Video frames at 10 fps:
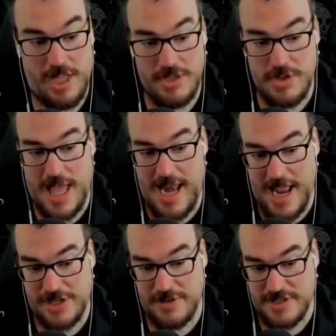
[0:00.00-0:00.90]
Dude, that
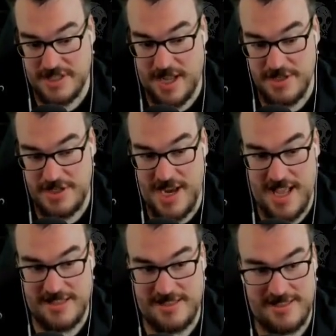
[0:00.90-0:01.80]
extra stun
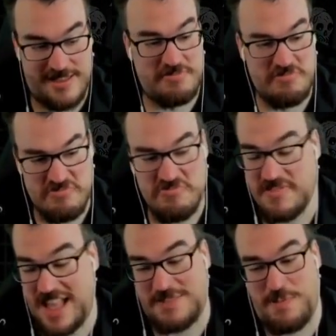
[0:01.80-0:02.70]
chance?
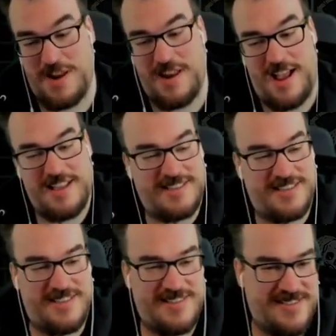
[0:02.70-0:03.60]
That's pretty
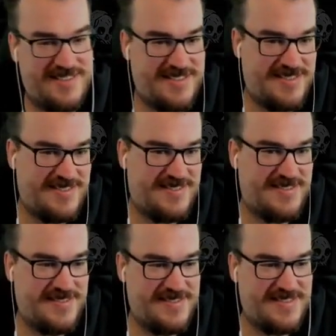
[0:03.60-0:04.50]
nice.
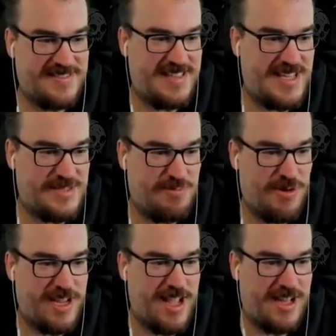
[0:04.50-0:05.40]
That is
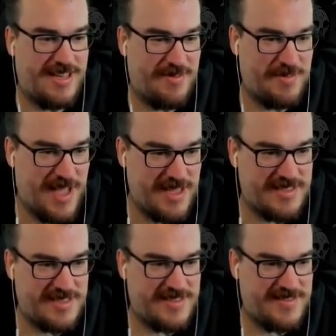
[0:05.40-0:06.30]
pretty goddamn
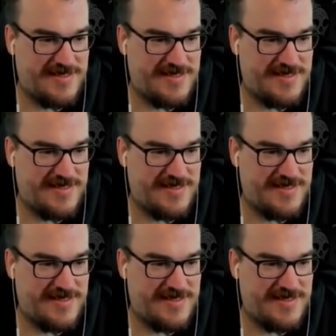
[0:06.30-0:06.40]
nice.